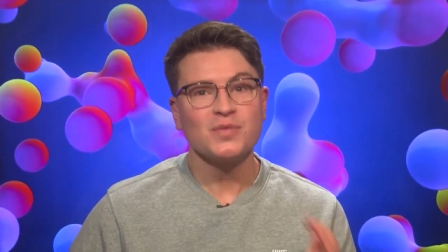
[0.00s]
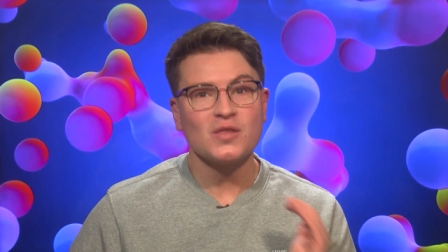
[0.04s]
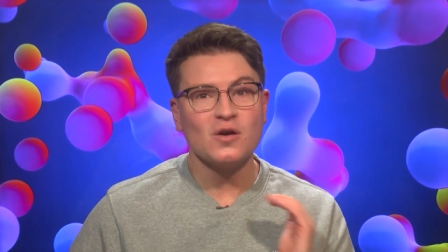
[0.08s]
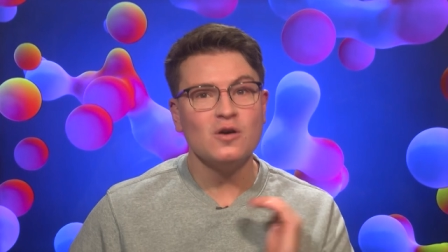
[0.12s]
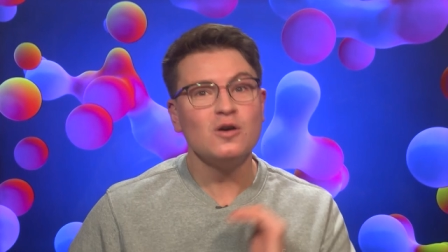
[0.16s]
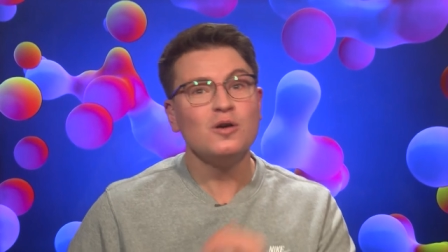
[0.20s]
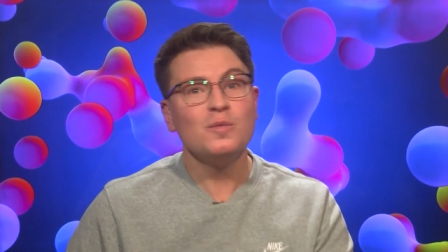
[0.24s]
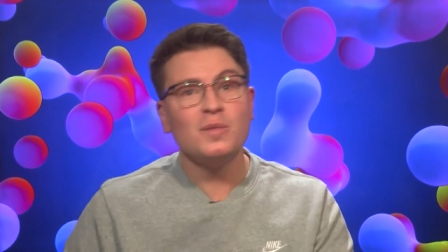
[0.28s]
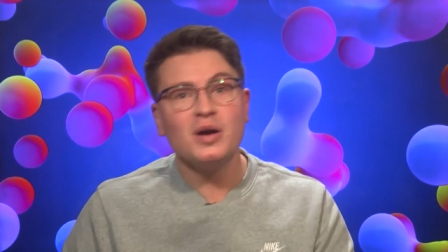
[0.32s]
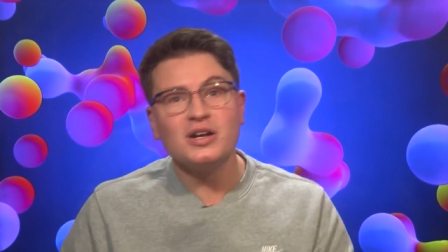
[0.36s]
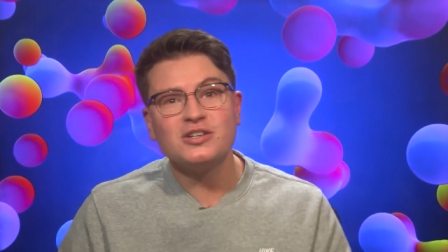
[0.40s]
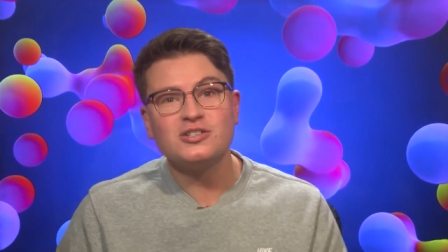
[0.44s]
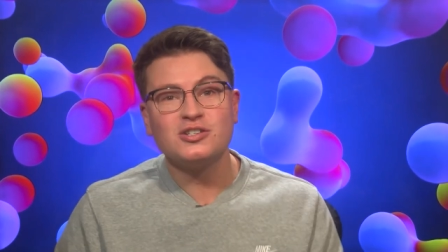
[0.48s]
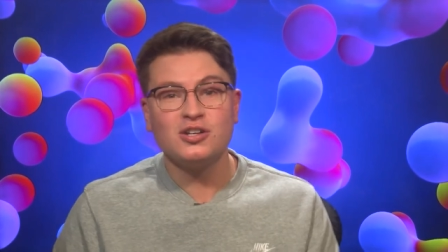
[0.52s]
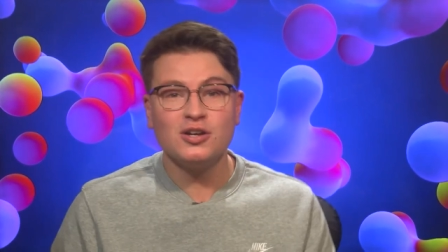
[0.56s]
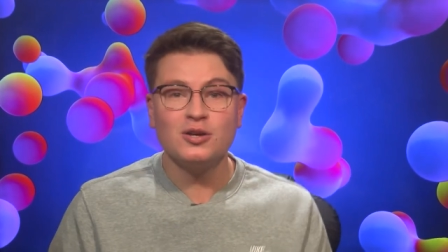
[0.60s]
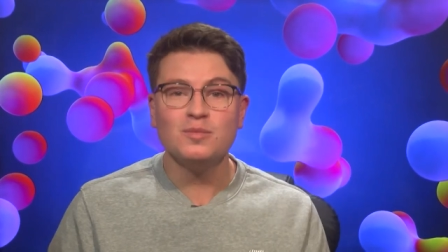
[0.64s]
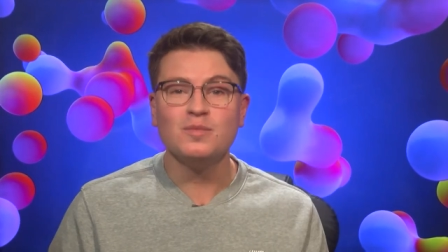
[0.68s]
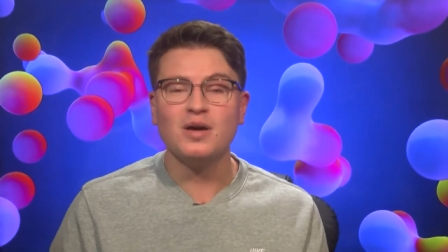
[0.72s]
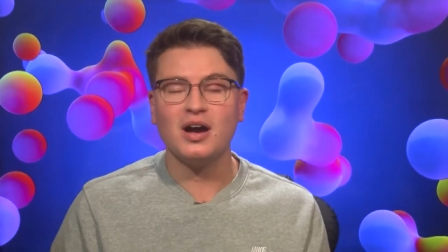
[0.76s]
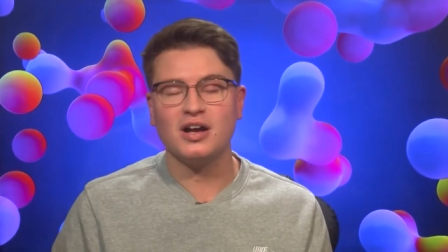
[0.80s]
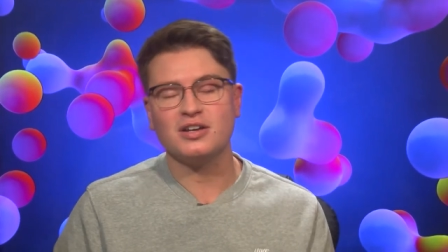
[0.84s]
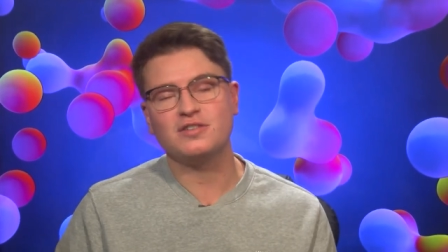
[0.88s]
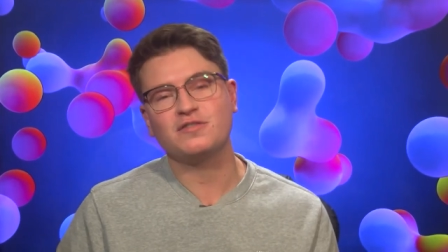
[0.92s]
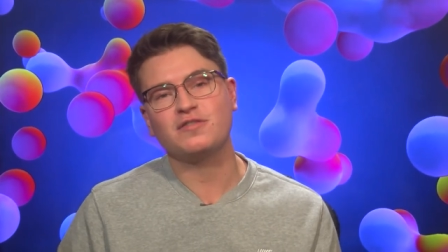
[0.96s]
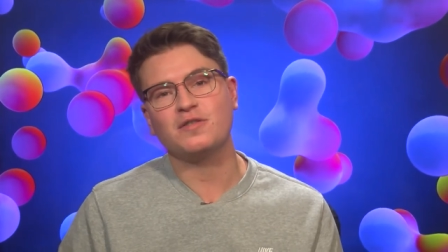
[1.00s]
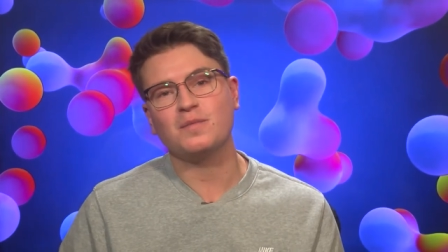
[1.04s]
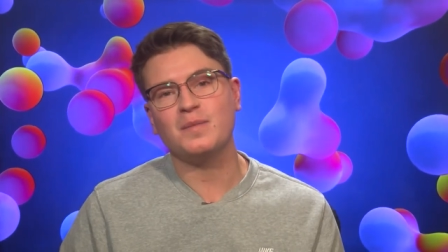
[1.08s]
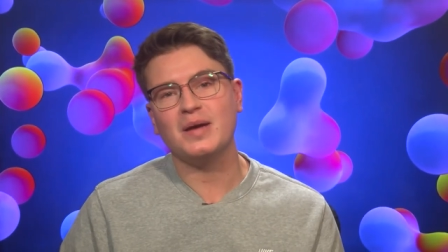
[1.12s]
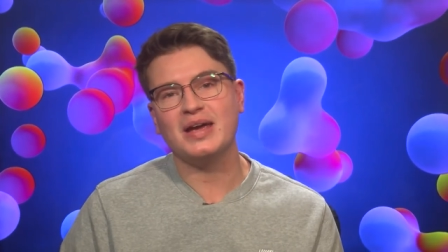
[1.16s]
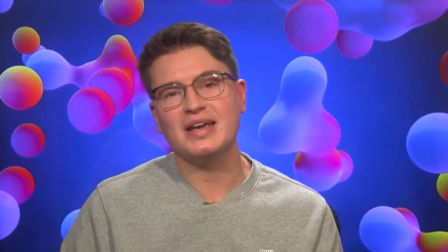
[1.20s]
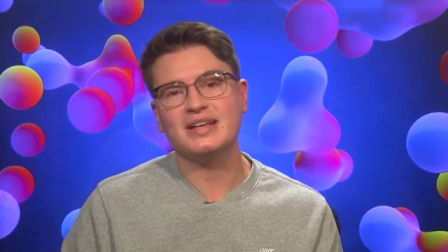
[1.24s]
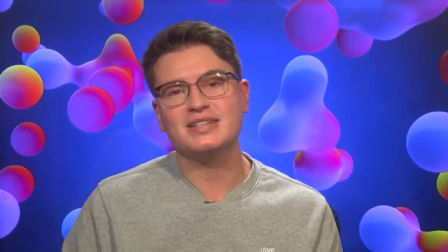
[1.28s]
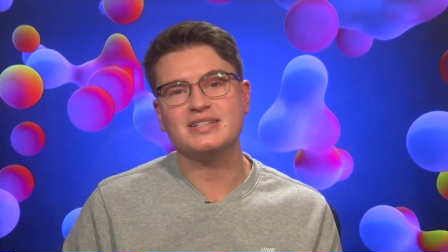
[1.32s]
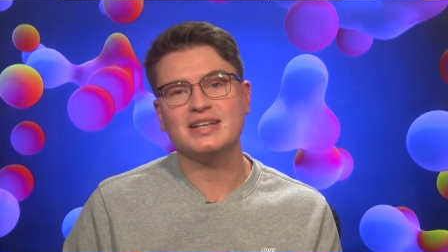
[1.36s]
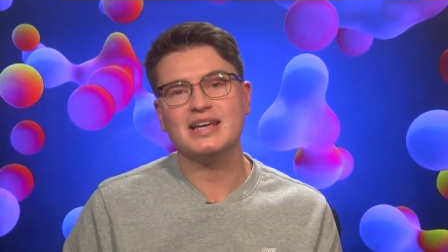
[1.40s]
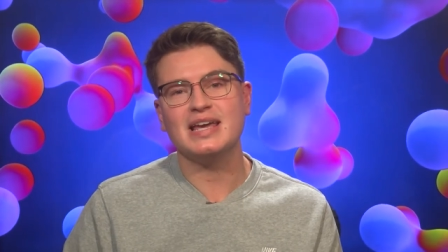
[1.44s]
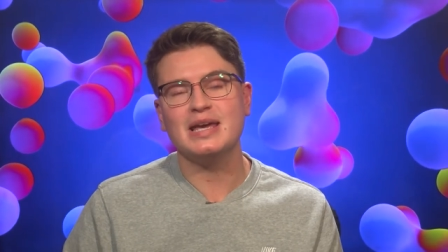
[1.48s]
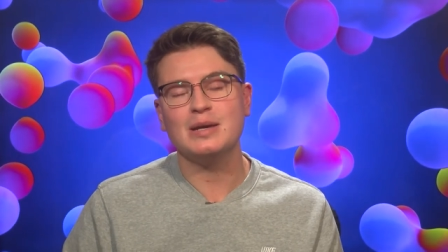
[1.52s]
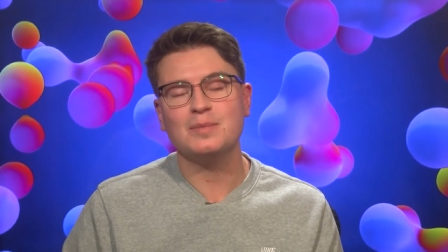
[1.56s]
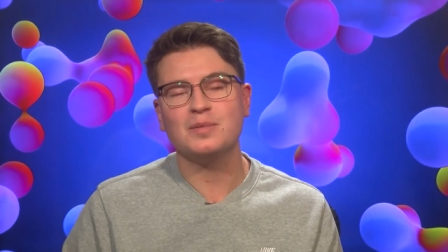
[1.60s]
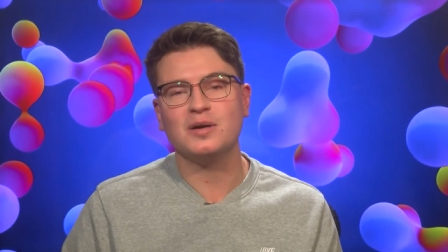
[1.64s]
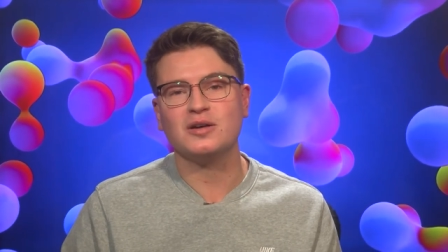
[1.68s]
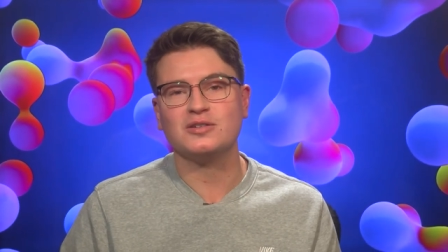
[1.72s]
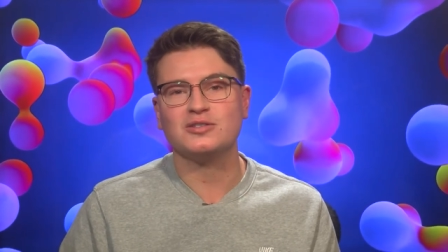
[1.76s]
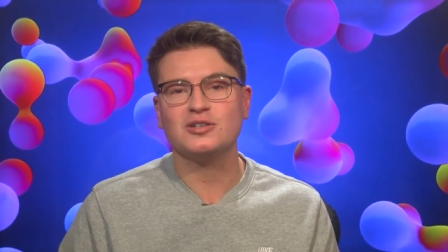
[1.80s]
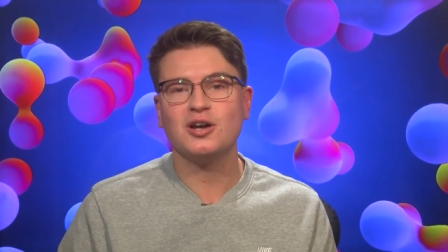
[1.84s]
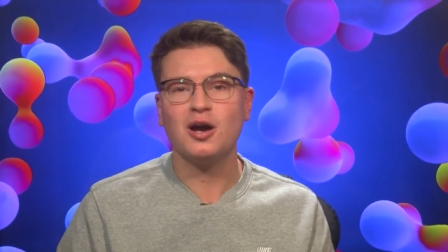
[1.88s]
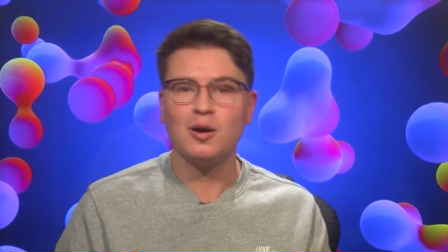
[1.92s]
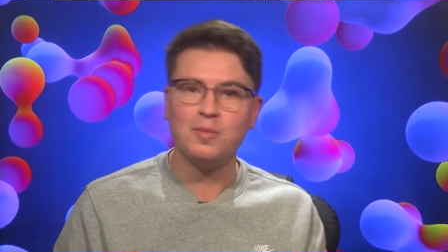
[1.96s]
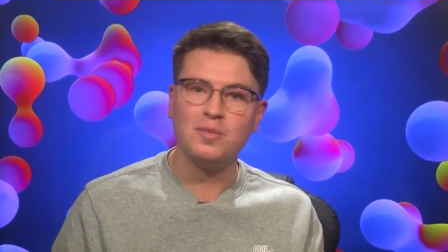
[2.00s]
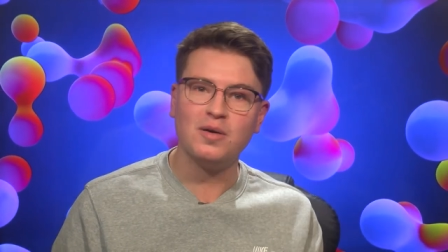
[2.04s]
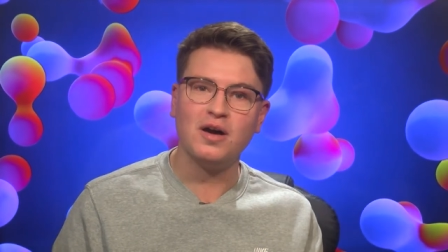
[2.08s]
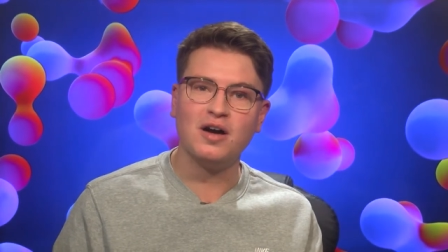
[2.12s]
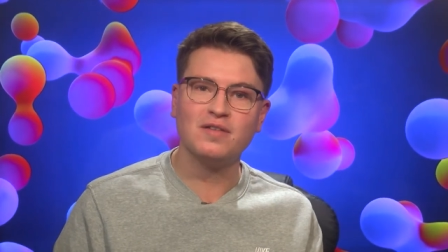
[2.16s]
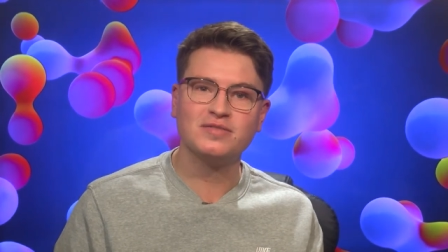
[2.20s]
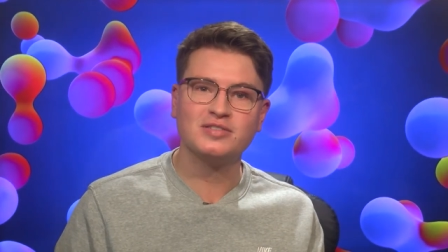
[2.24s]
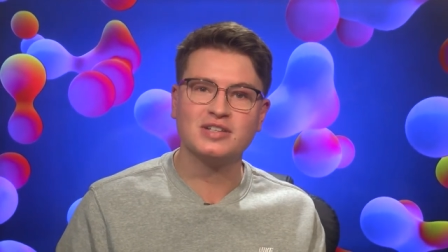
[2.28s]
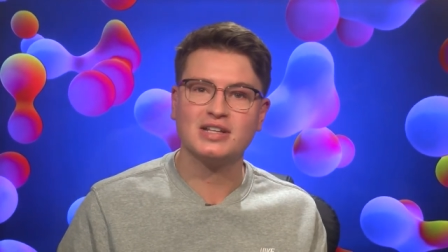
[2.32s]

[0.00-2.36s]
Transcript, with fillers: Almost too much for me to keep on top of,